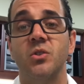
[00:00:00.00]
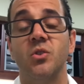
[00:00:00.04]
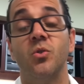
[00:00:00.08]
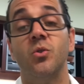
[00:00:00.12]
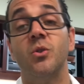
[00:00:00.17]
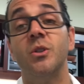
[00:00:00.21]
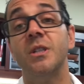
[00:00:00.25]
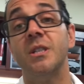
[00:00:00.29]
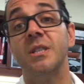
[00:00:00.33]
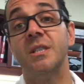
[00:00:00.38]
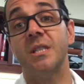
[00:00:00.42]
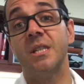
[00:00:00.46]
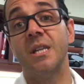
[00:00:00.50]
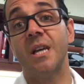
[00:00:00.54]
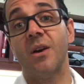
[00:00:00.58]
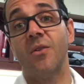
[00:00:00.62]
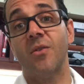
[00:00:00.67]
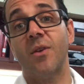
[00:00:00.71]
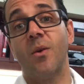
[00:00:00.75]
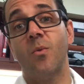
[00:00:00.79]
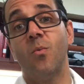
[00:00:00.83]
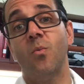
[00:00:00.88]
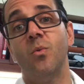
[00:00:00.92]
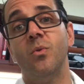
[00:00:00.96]
So you can see
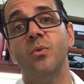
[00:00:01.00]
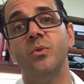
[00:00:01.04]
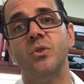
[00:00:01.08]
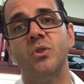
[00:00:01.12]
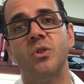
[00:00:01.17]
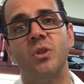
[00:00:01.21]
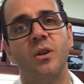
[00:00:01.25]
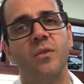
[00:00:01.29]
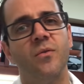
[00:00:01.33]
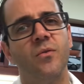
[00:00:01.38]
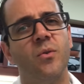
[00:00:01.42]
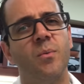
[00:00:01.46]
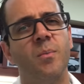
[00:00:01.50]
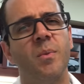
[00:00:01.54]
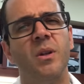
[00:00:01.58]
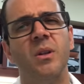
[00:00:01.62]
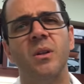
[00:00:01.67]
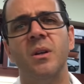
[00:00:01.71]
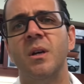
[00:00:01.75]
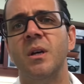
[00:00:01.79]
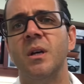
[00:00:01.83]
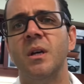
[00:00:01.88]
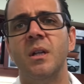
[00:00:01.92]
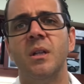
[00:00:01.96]
how that wound started from a